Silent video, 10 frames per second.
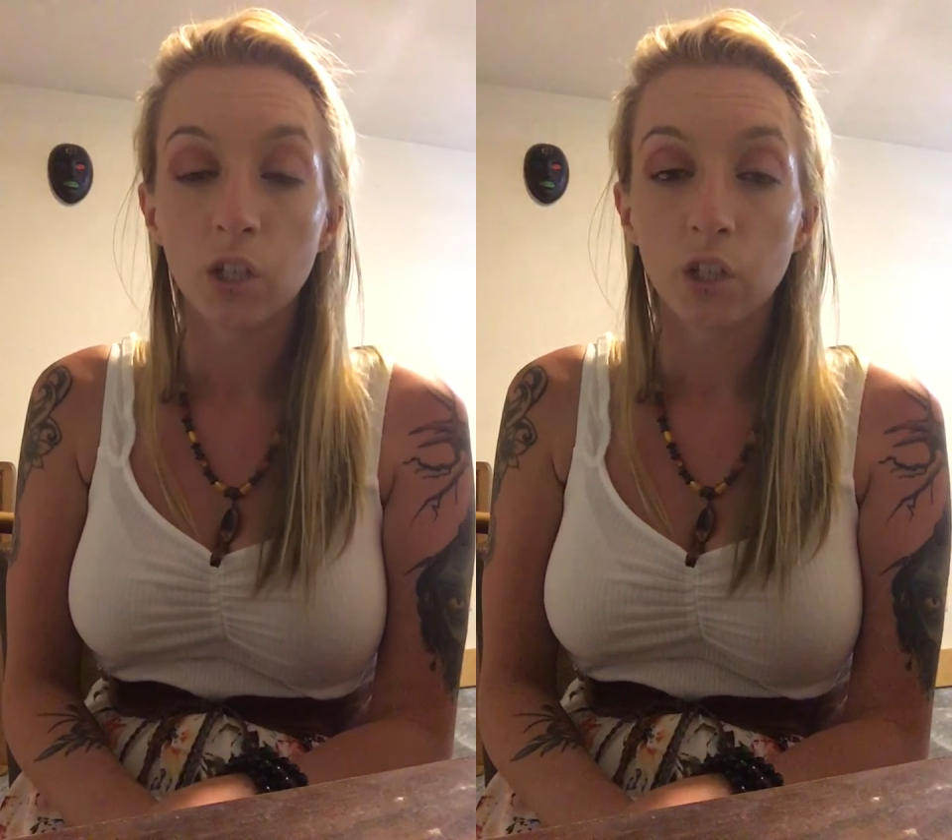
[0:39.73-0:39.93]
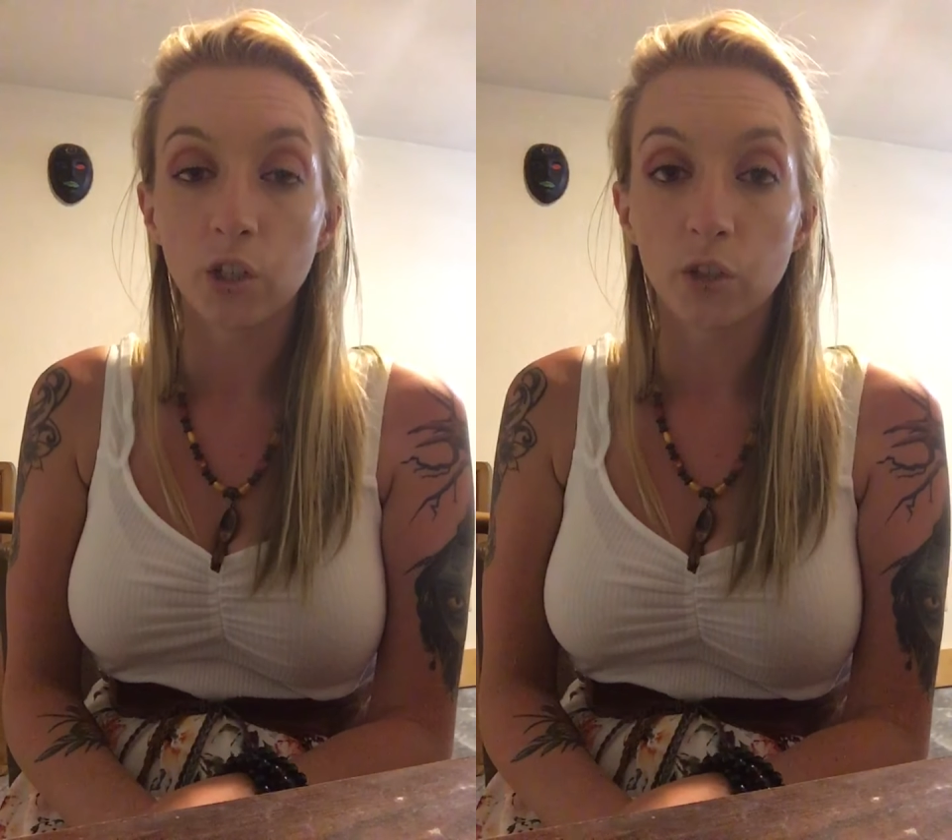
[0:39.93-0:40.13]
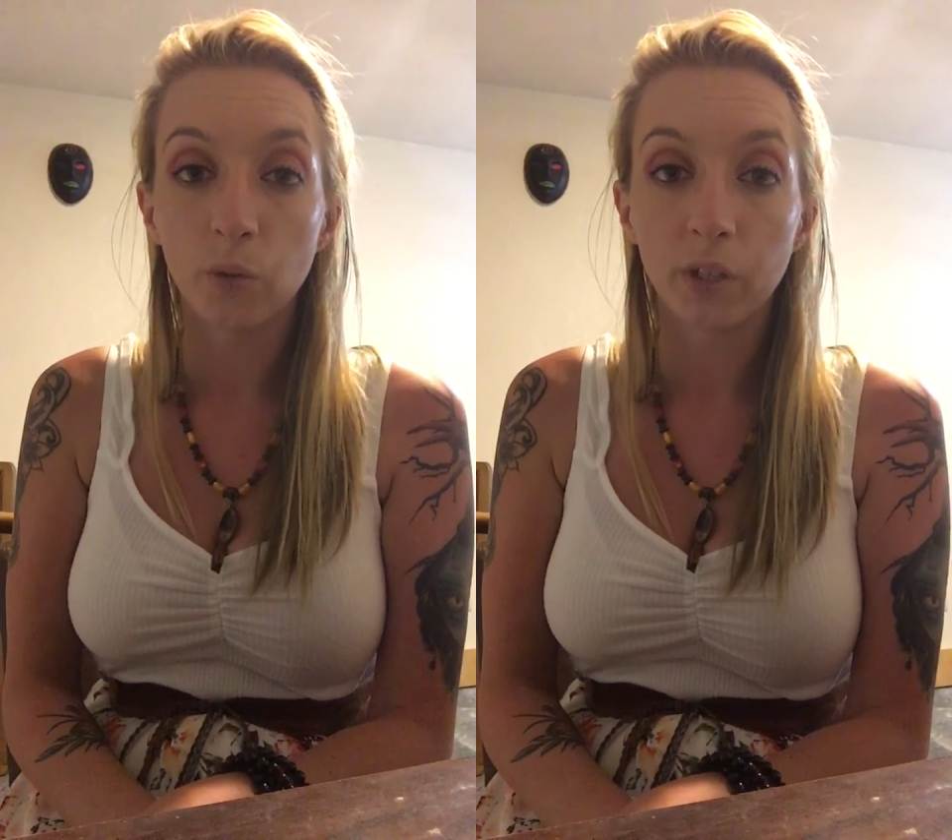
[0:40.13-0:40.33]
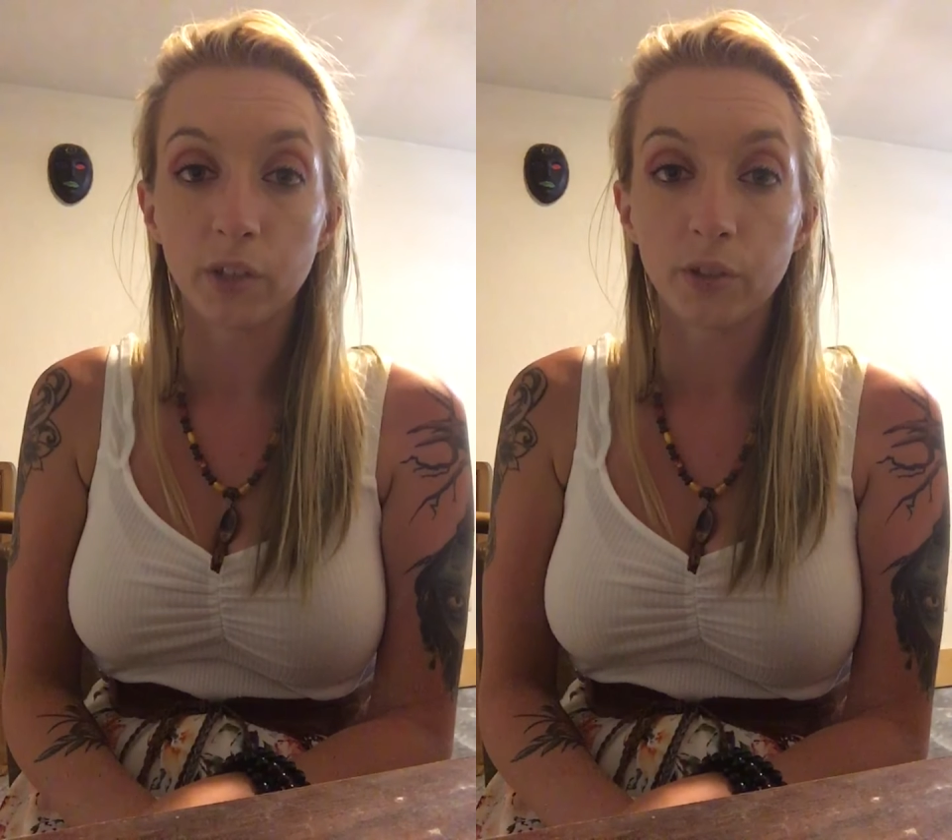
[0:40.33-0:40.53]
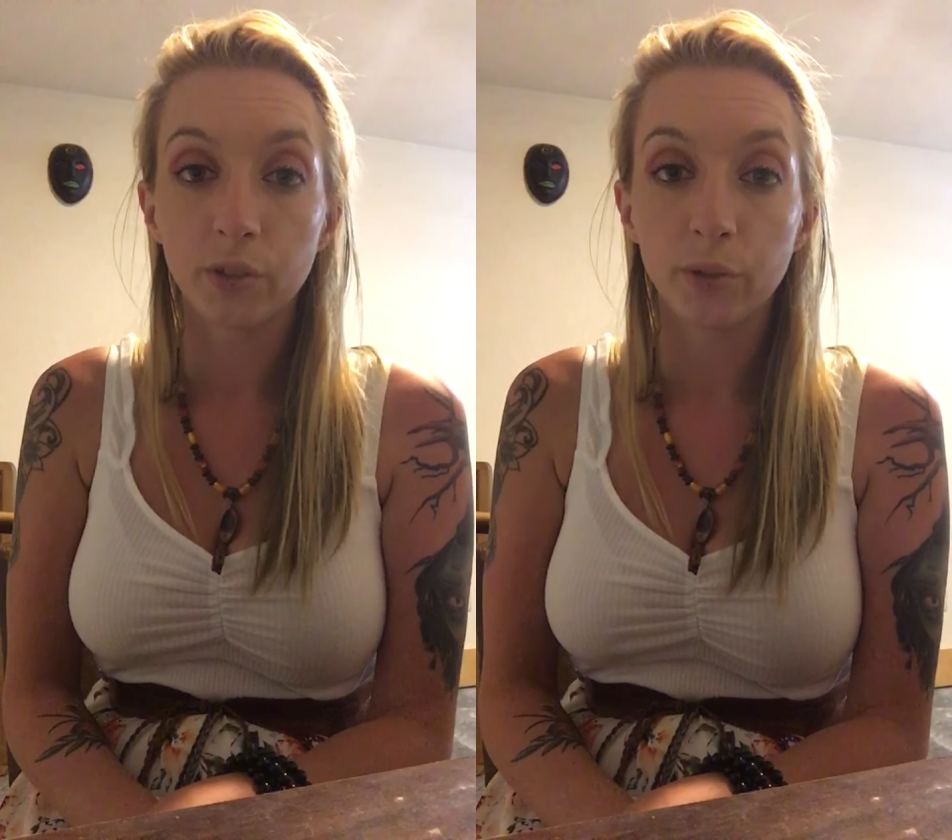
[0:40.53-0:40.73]
you're
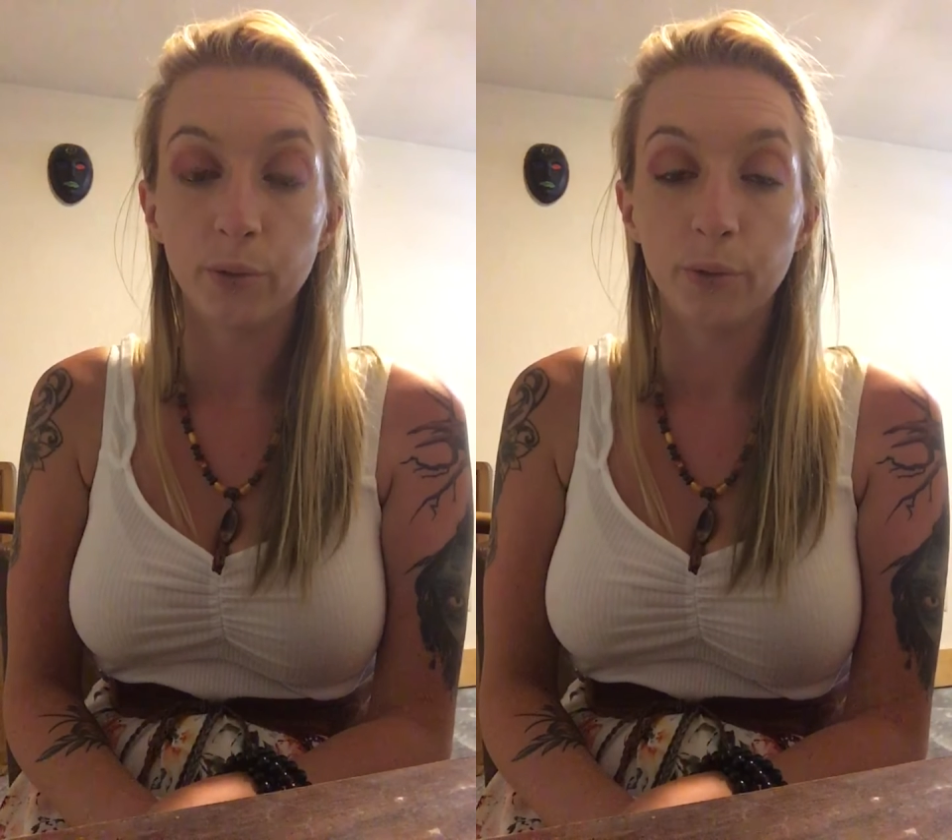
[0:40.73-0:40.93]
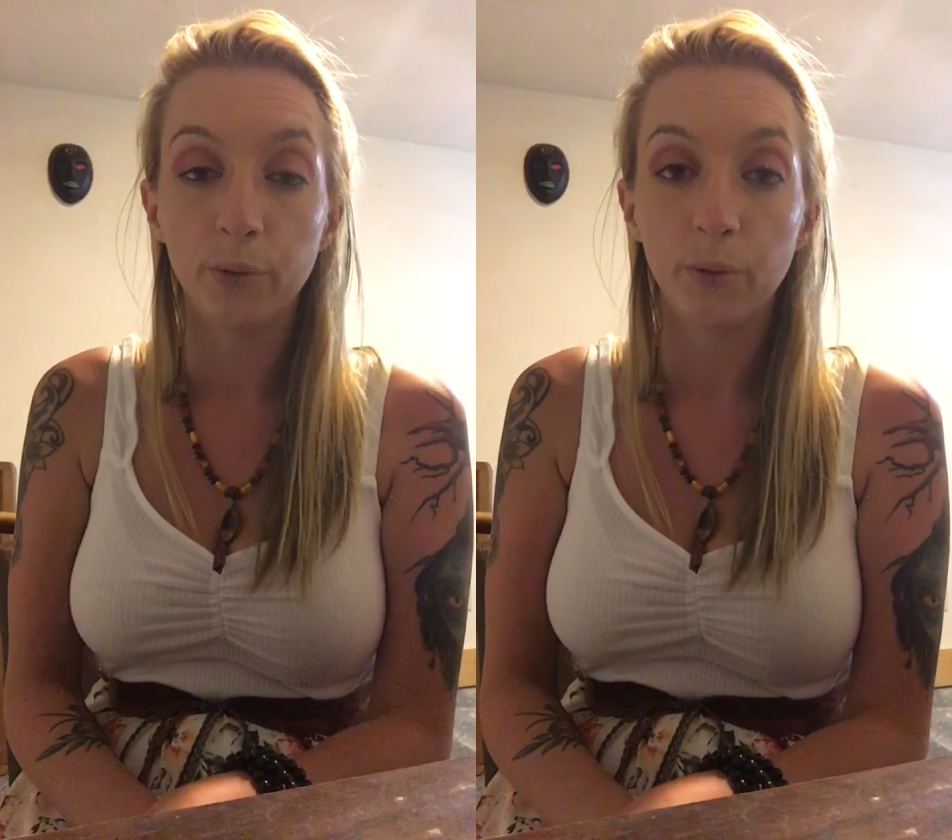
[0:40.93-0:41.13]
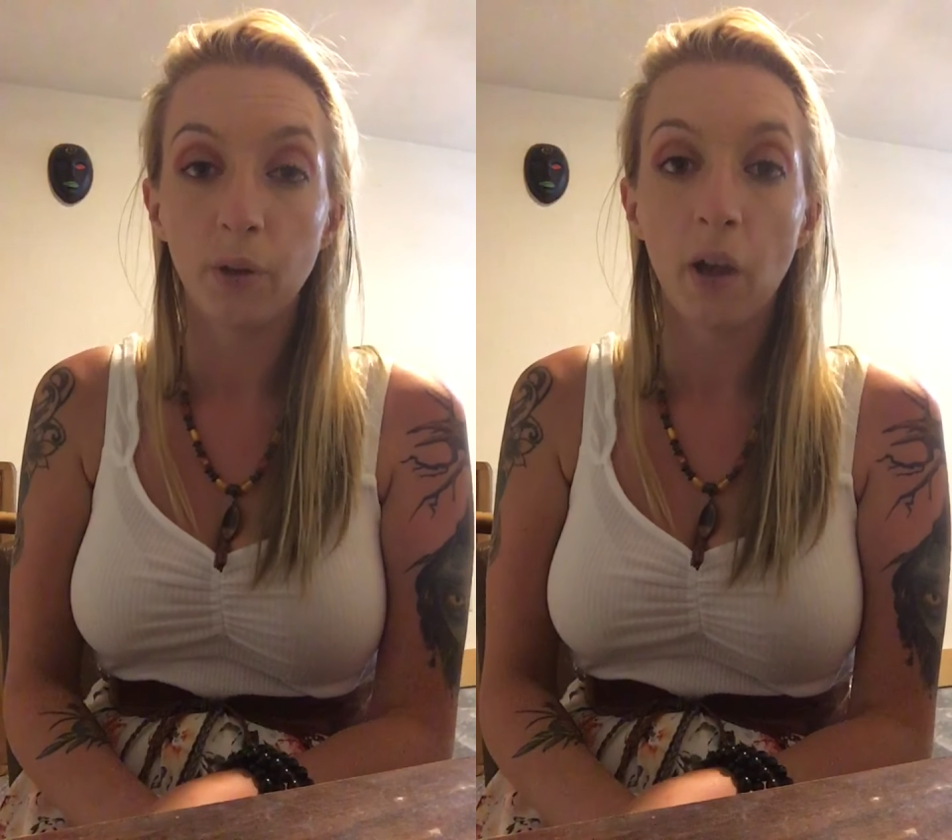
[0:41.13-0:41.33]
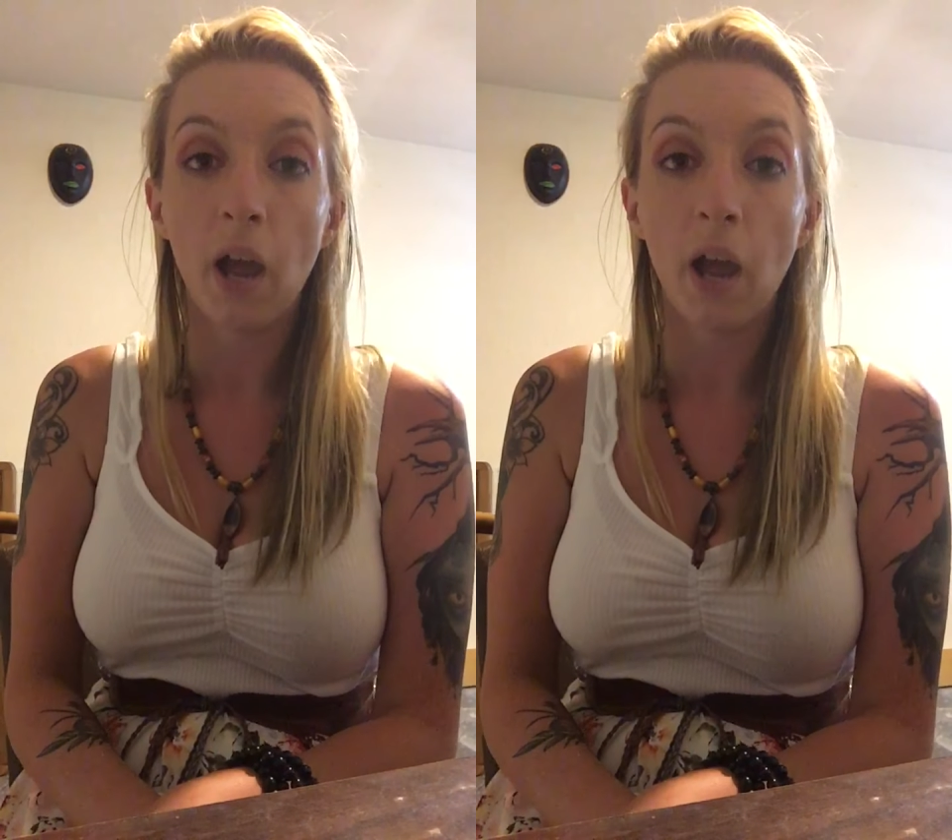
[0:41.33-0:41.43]
going to